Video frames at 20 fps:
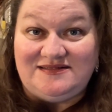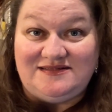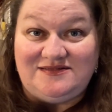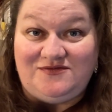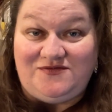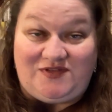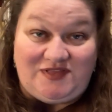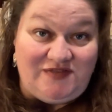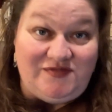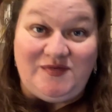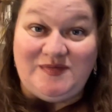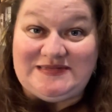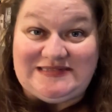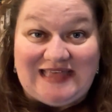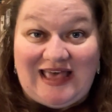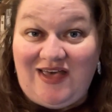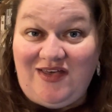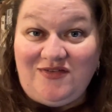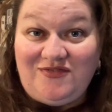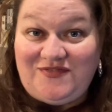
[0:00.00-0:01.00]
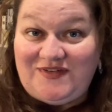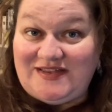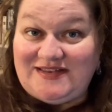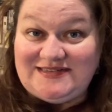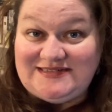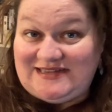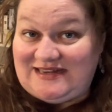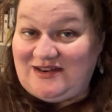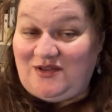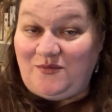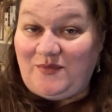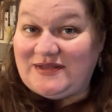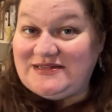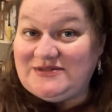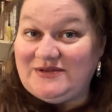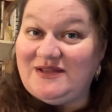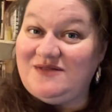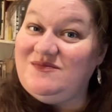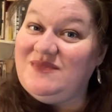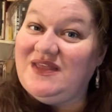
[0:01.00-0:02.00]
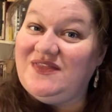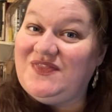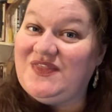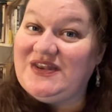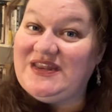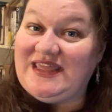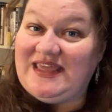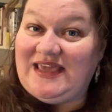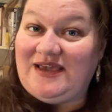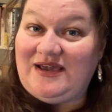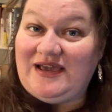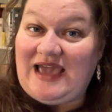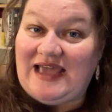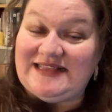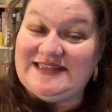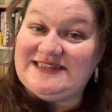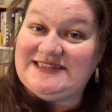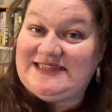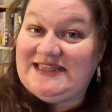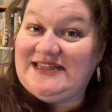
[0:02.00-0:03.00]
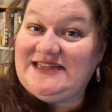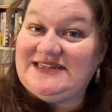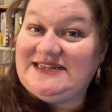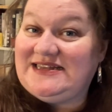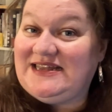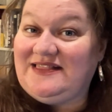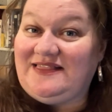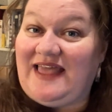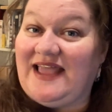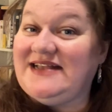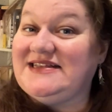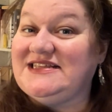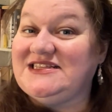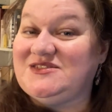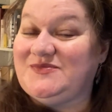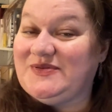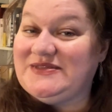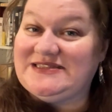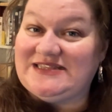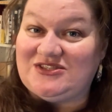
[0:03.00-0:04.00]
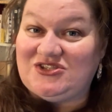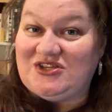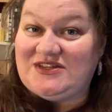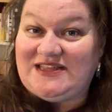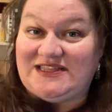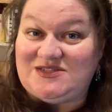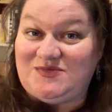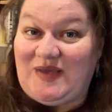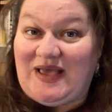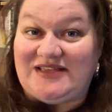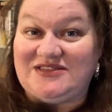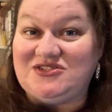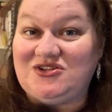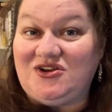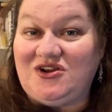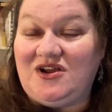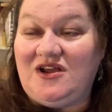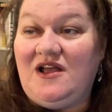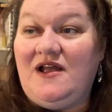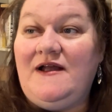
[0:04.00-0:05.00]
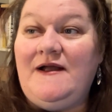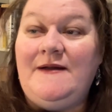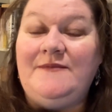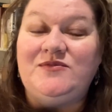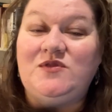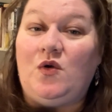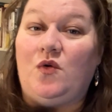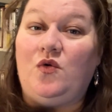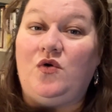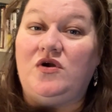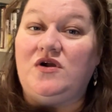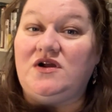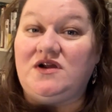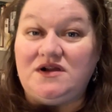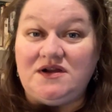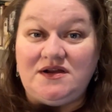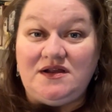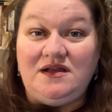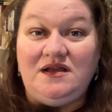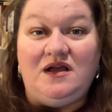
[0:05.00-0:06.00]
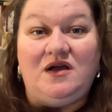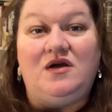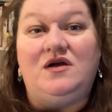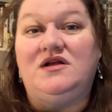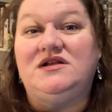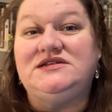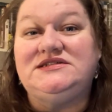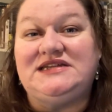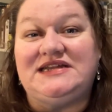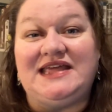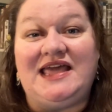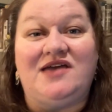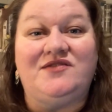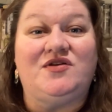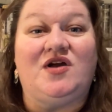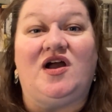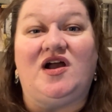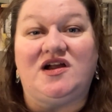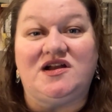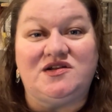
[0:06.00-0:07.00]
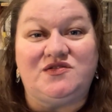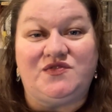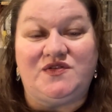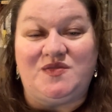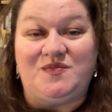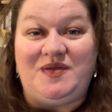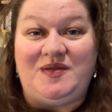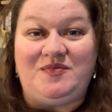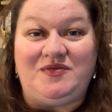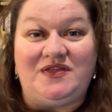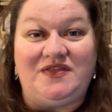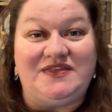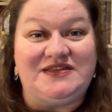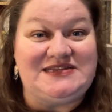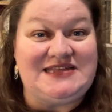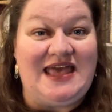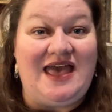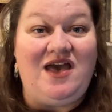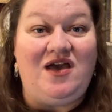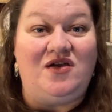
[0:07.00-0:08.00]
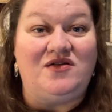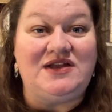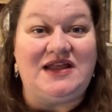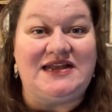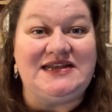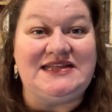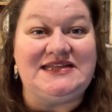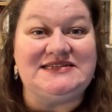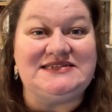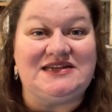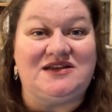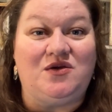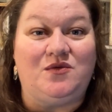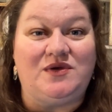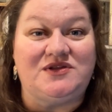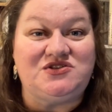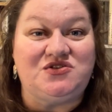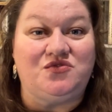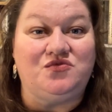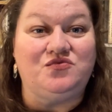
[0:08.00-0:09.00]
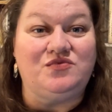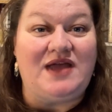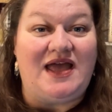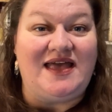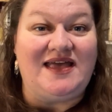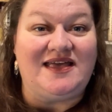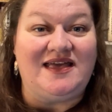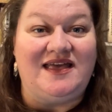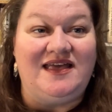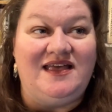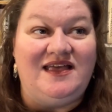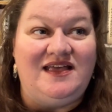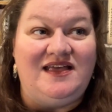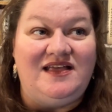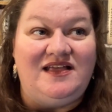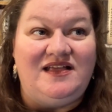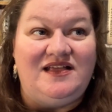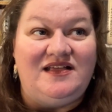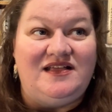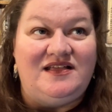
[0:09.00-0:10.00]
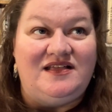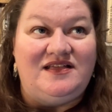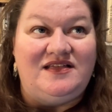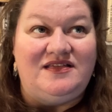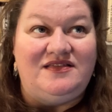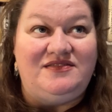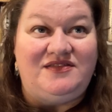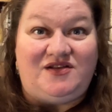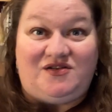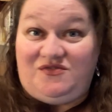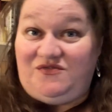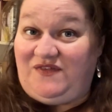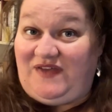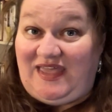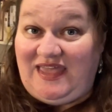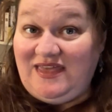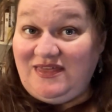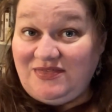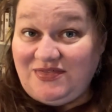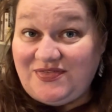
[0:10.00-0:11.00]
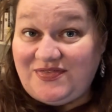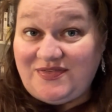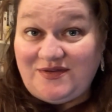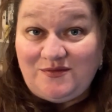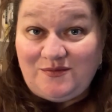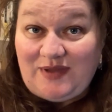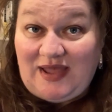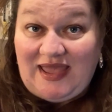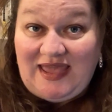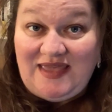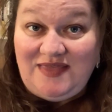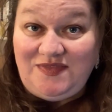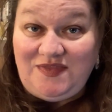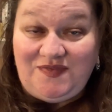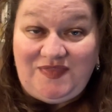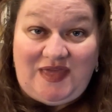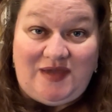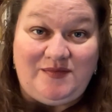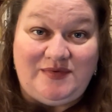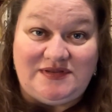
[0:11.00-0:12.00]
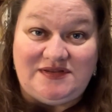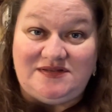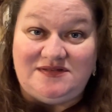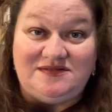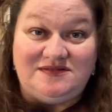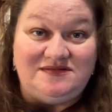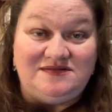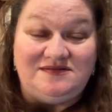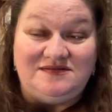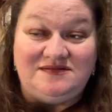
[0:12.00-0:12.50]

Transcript: full of himself and didn't want to admit that he had sinned and he liked his position as pastor? Or did he have a heart for the people in the town and he didn't want to wreck their faith, right? That they would